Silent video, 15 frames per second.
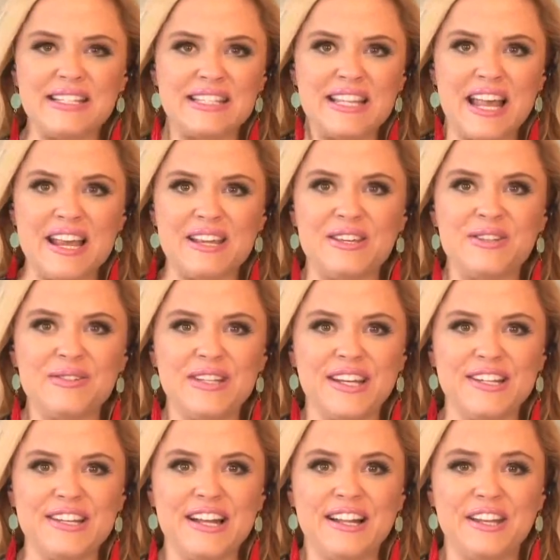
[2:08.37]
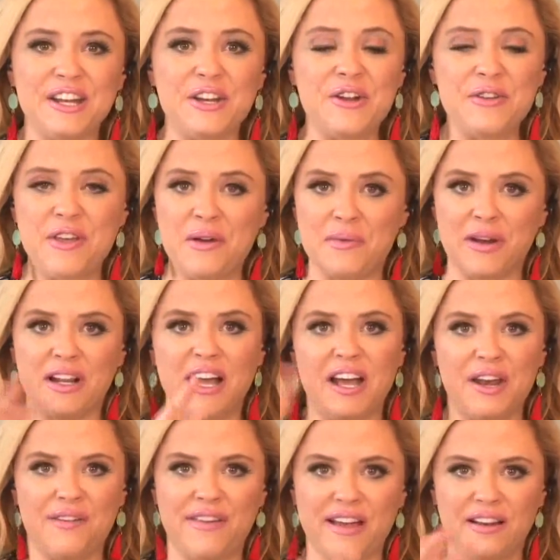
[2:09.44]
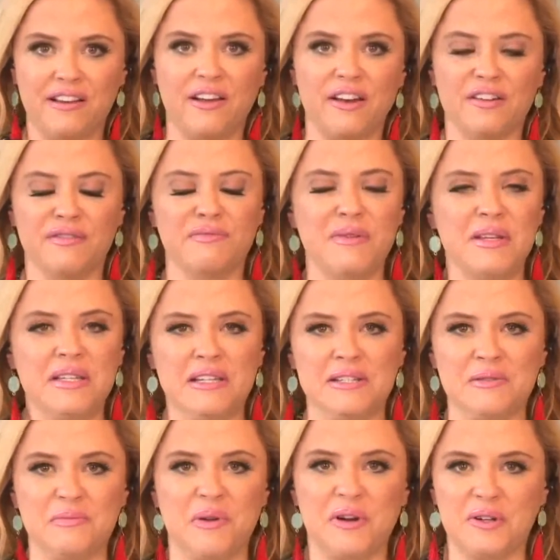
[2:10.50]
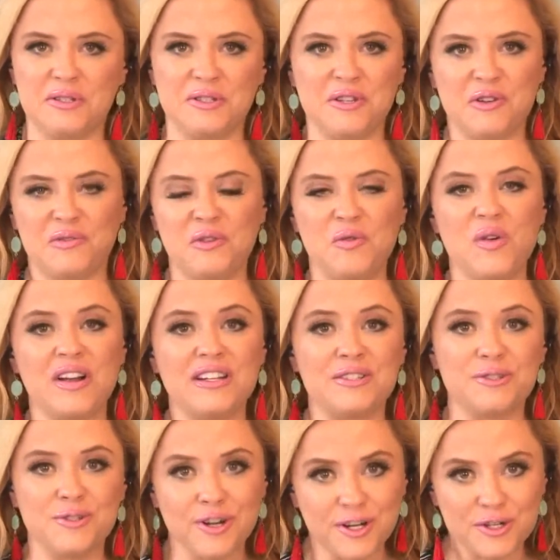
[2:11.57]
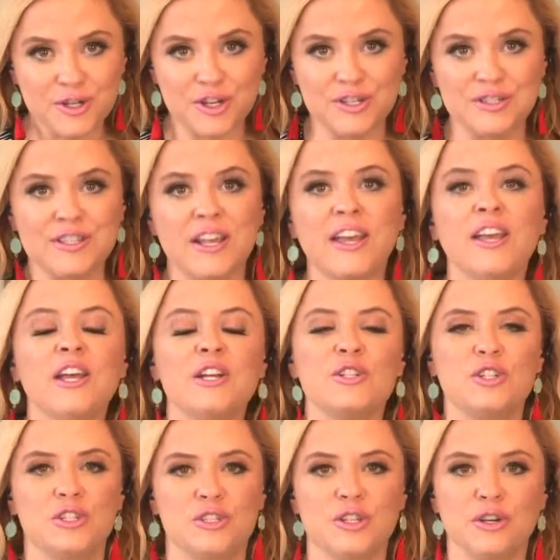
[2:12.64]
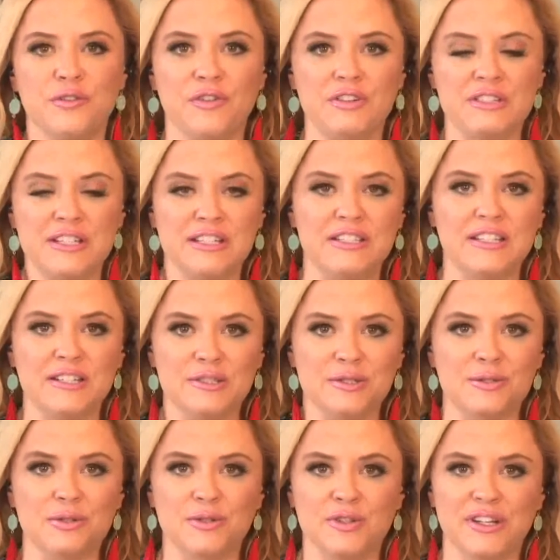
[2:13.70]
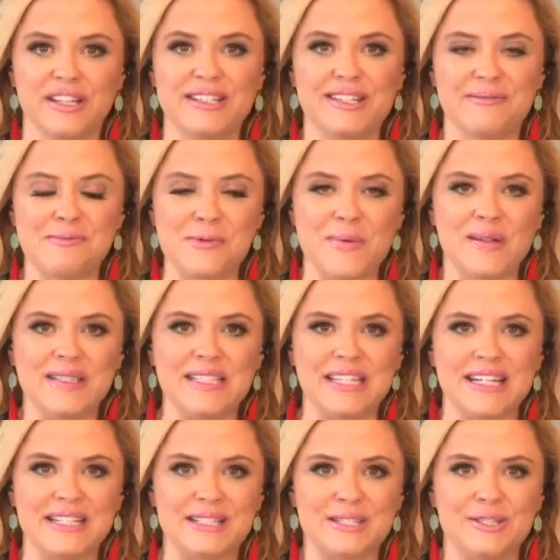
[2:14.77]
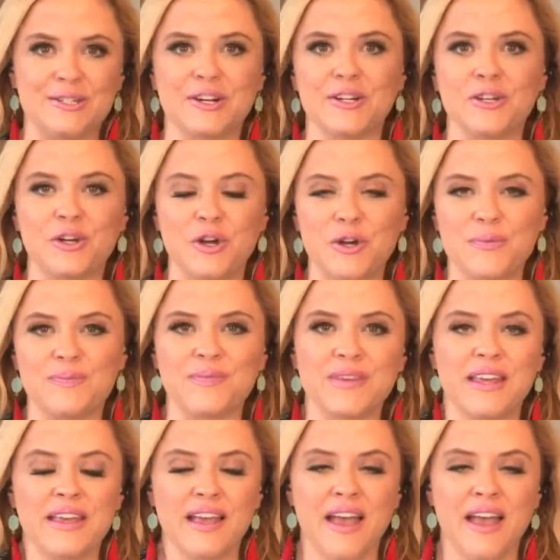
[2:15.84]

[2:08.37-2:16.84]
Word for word: Thank you, Danielle. And I know that one kind of had a lot of pieces and parts. So if you want instructions, just look for Danielle's story at WLTX.com.